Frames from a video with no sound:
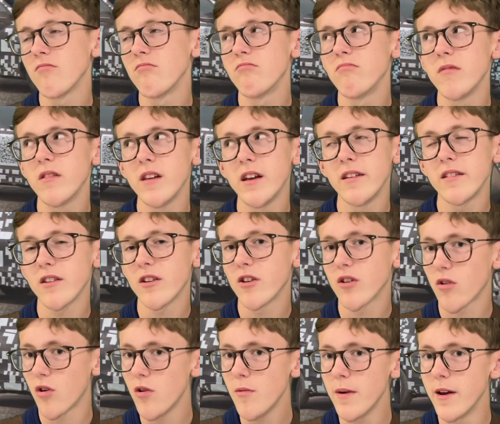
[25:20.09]
it's going to come
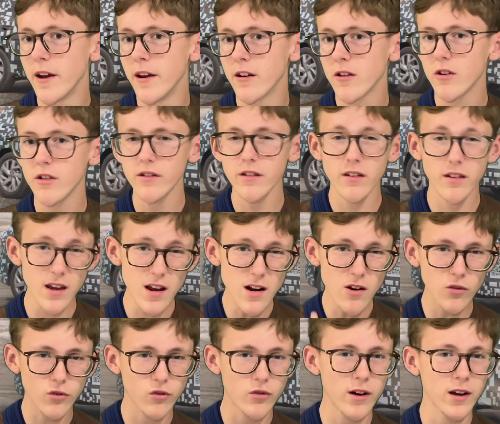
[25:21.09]
in, because I think it looks
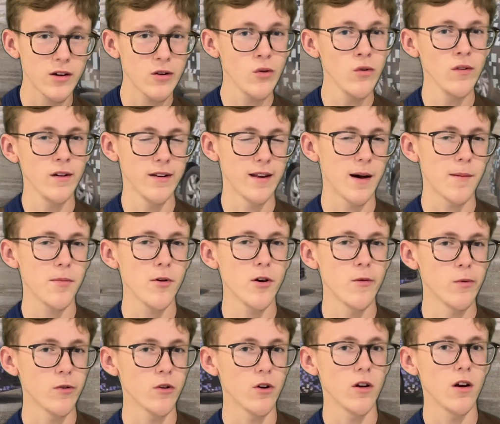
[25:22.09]
quite cool in that purple
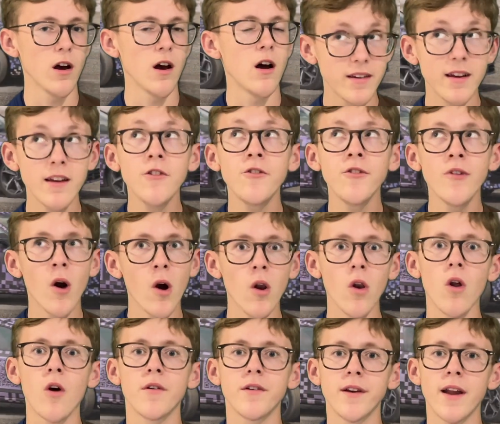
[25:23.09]
colour. Not long
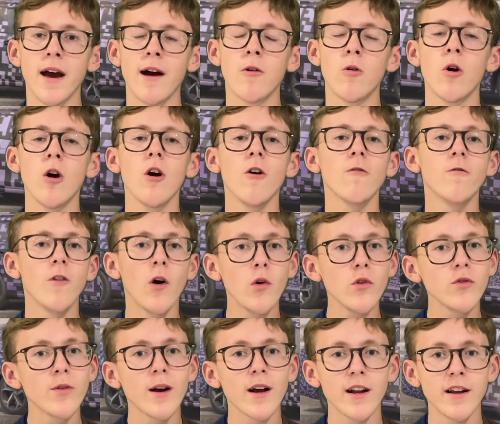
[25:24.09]
now,
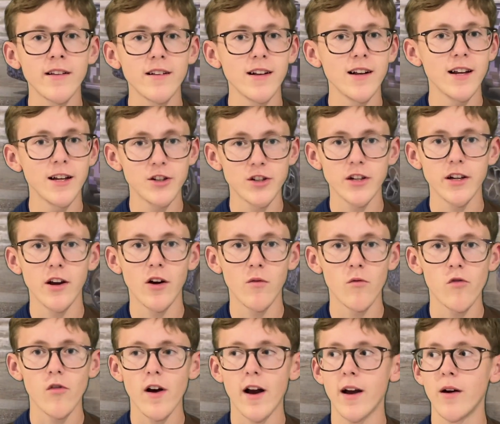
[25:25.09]
Volkswagen is literally on
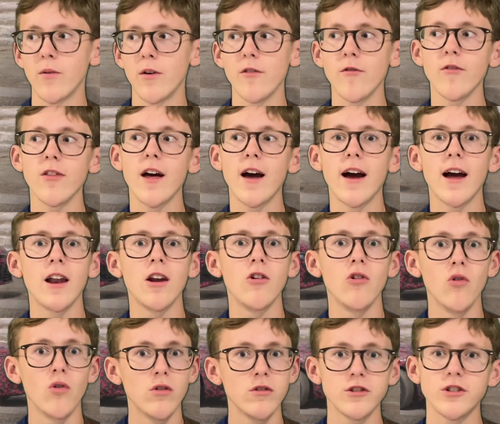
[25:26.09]
fire with their
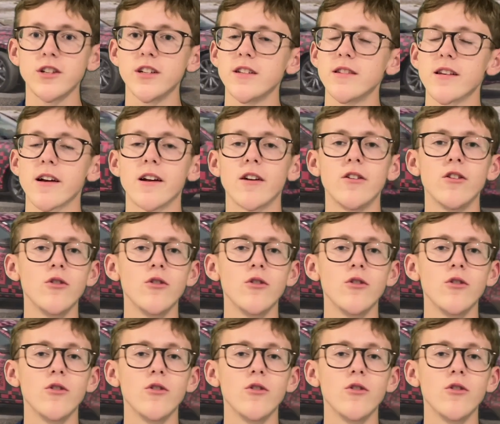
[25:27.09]
launches and new